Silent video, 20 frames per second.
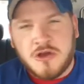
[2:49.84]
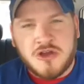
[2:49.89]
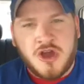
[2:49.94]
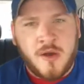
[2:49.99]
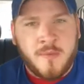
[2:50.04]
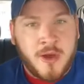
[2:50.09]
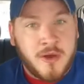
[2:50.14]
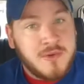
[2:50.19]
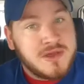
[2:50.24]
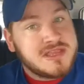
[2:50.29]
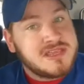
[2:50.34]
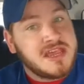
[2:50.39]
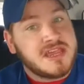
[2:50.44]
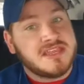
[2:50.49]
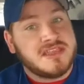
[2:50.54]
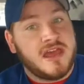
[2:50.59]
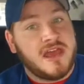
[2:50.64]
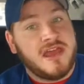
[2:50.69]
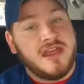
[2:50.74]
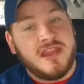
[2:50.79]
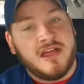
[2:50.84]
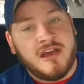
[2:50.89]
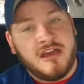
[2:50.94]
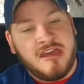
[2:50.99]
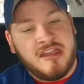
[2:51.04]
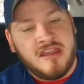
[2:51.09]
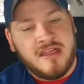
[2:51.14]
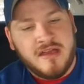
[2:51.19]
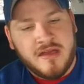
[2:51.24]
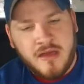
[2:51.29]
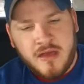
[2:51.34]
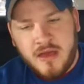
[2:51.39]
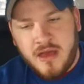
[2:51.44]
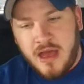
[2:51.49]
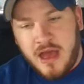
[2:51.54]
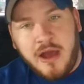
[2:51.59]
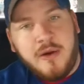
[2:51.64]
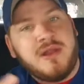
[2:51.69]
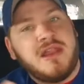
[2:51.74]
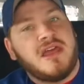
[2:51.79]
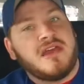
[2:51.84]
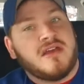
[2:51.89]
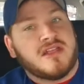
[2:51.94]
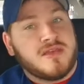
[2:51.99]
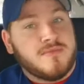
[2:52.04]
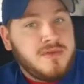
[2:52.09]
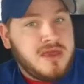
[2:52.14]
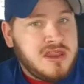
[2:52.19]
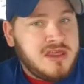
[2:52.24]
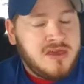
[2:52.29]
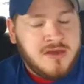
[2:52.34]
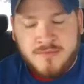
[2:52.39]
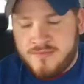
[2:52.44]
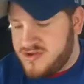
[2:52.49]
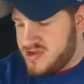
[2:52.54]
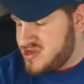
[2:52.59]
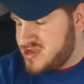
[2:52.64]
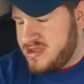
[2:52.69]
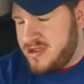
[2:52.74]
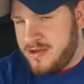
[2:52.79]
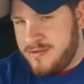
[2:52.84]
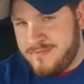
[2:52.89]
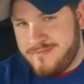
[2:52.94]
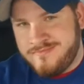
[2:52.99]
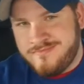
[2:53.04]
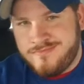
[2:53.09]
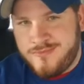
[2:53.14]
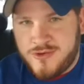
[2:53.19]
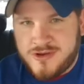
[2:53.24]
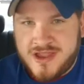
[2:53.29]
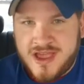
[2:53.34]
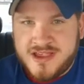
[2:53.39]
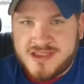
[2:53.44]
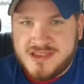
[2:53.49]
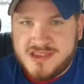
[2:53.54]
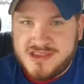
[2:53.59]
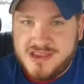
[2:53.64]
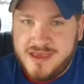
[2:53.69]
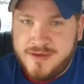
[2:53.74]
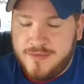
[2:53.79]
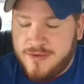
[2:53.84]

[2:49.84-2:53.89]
combo was $6.99. I went ahead and got the medium, just, you know, more Texas tea,